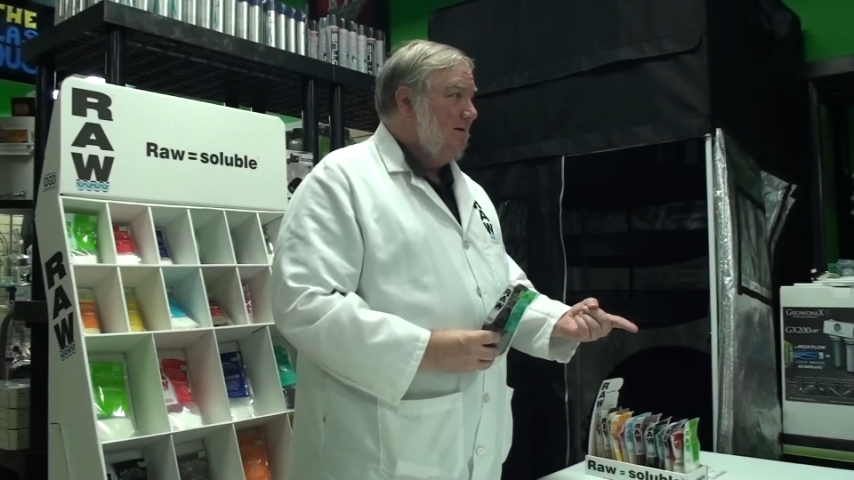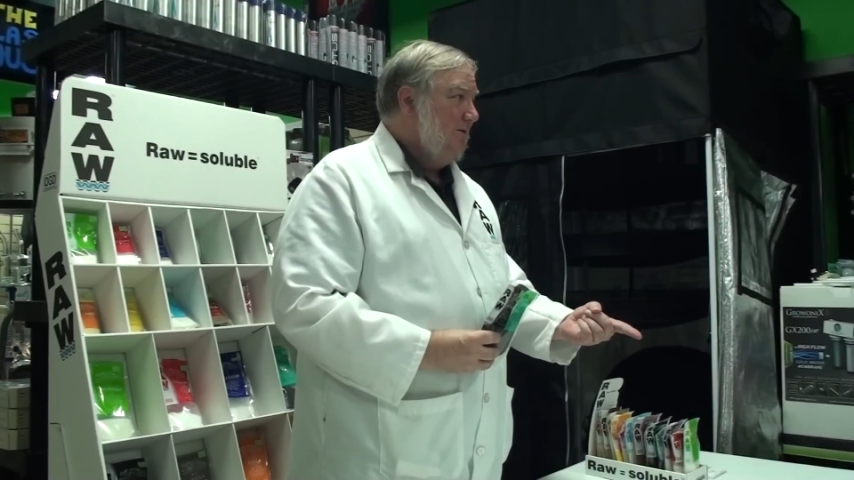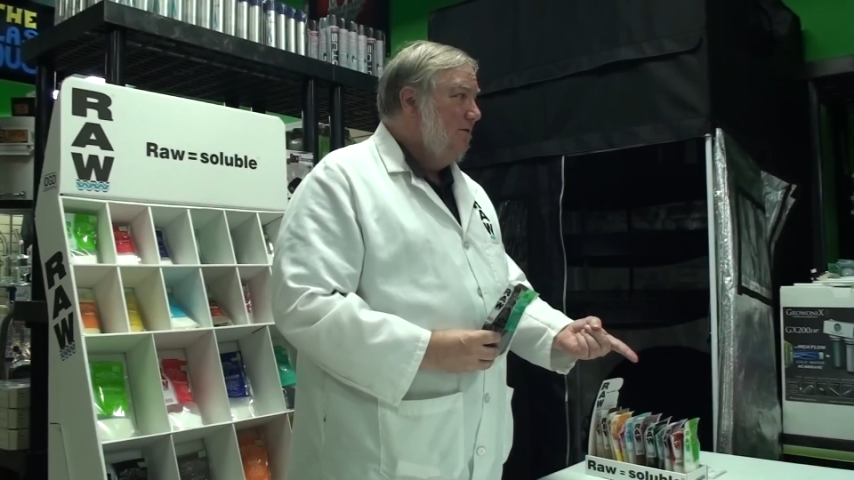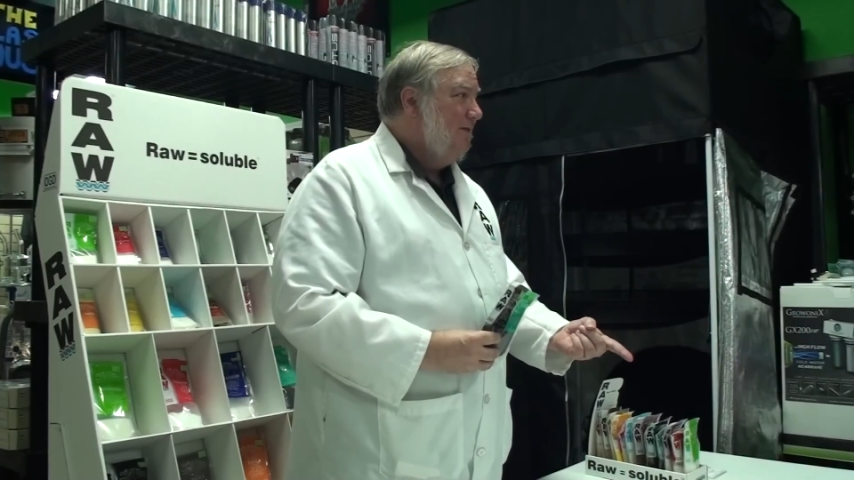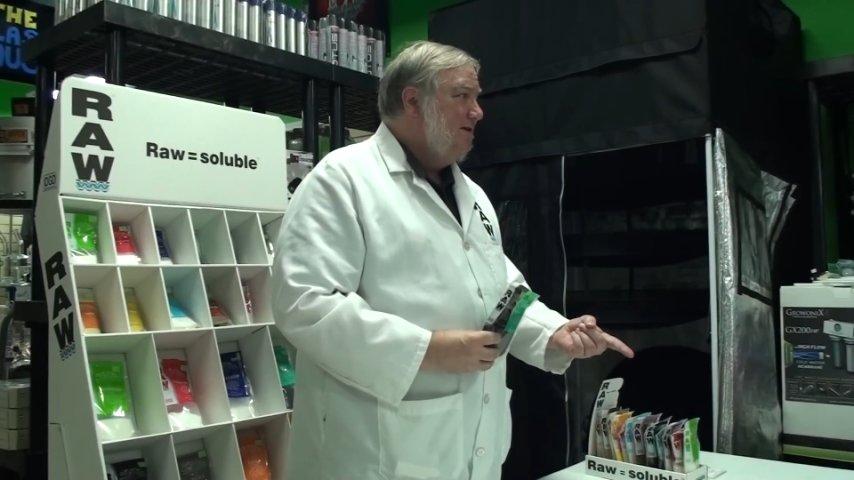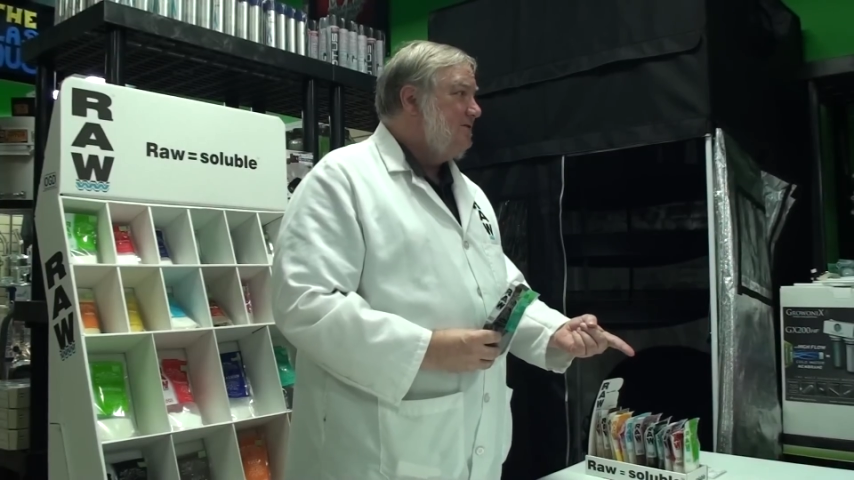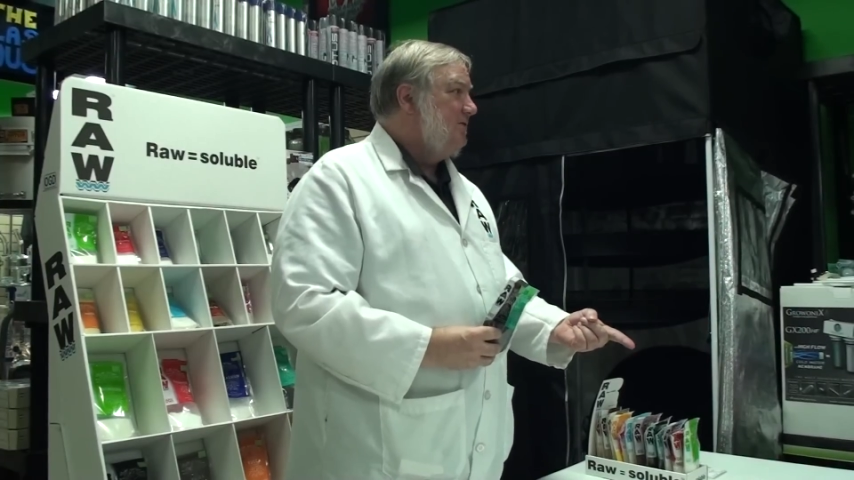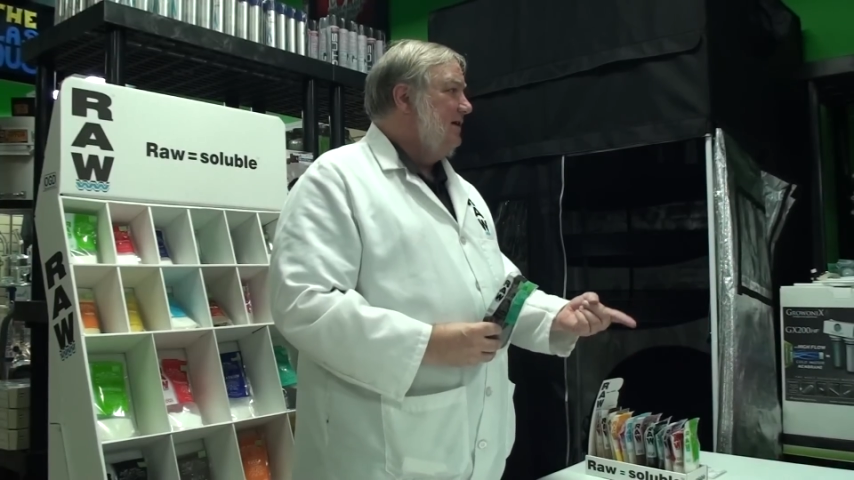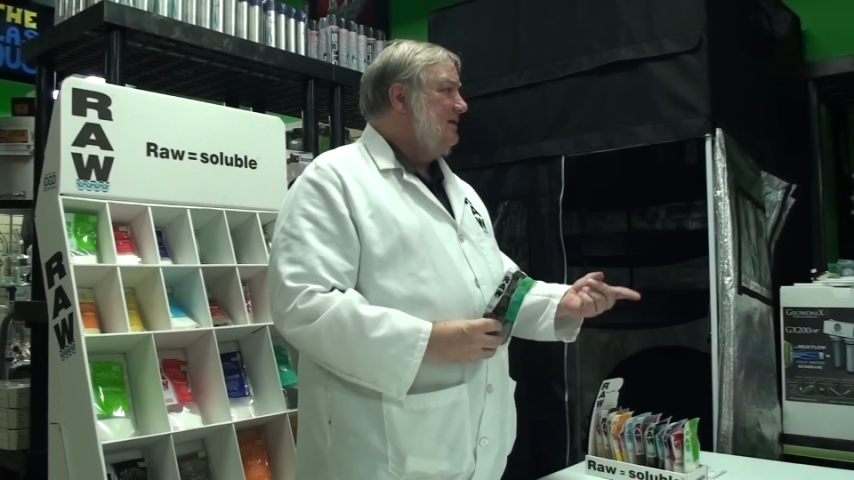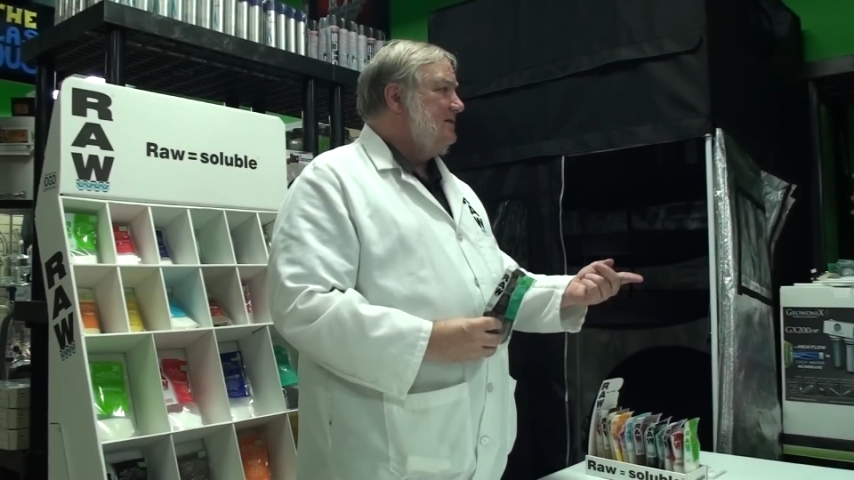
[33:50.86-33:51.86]
UV
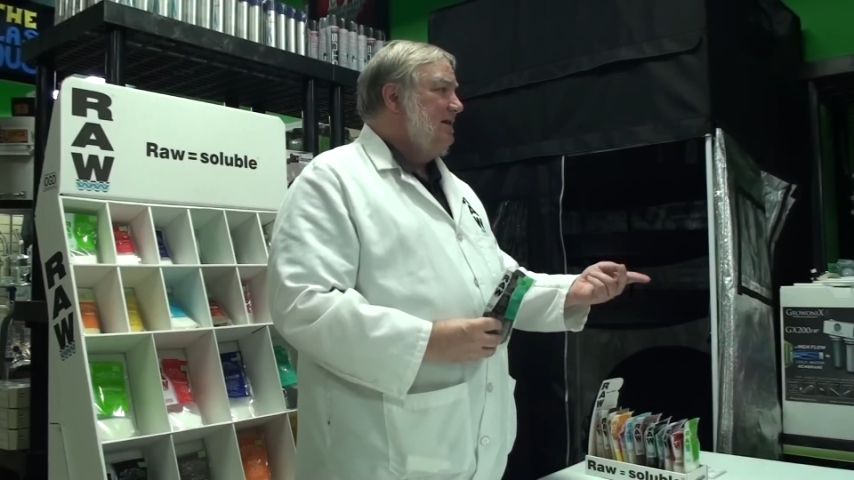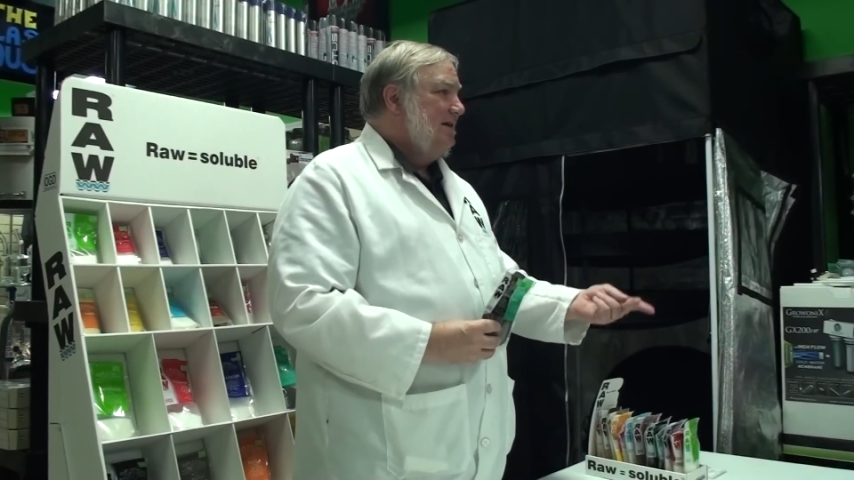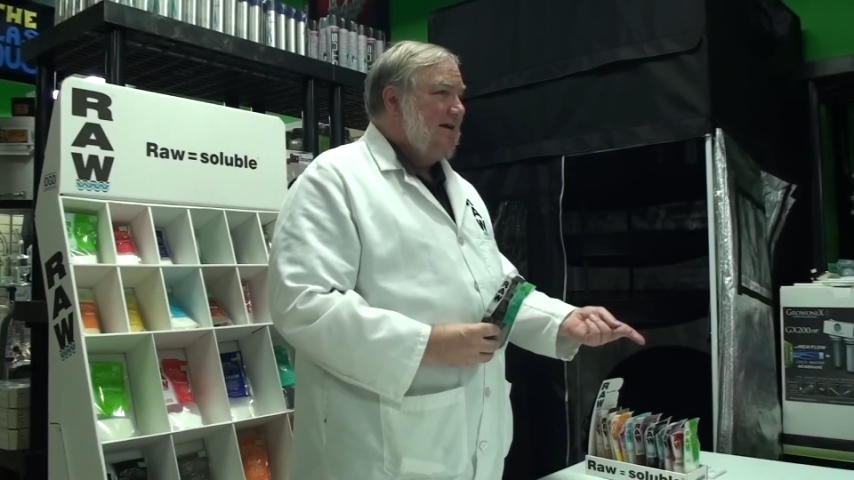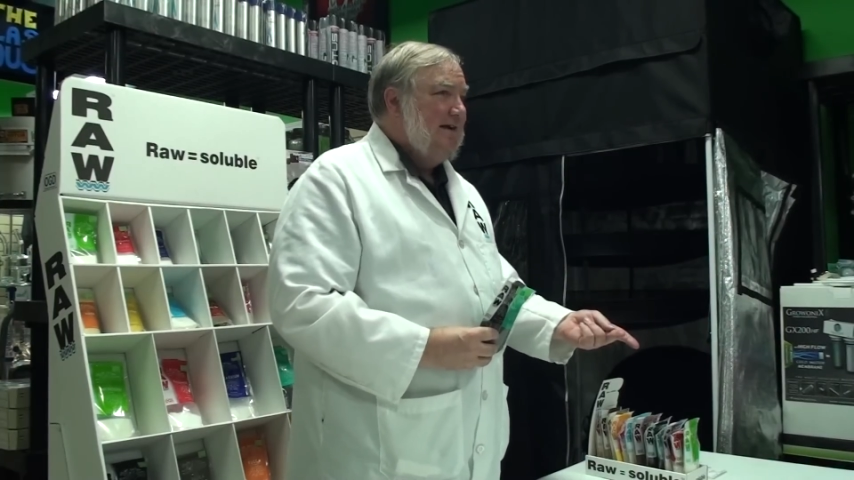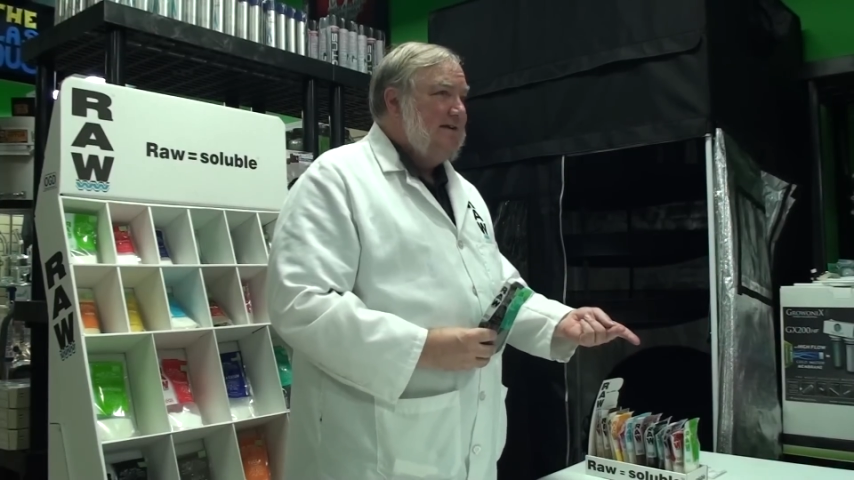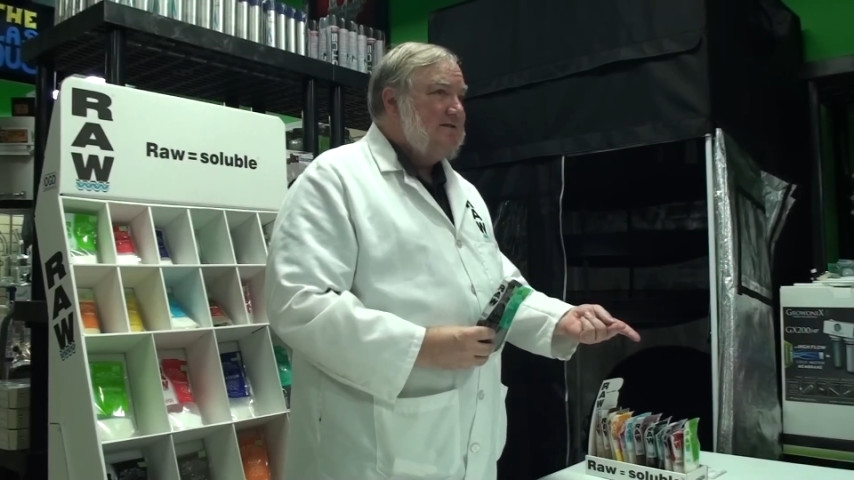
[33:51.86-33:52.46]
stress, heat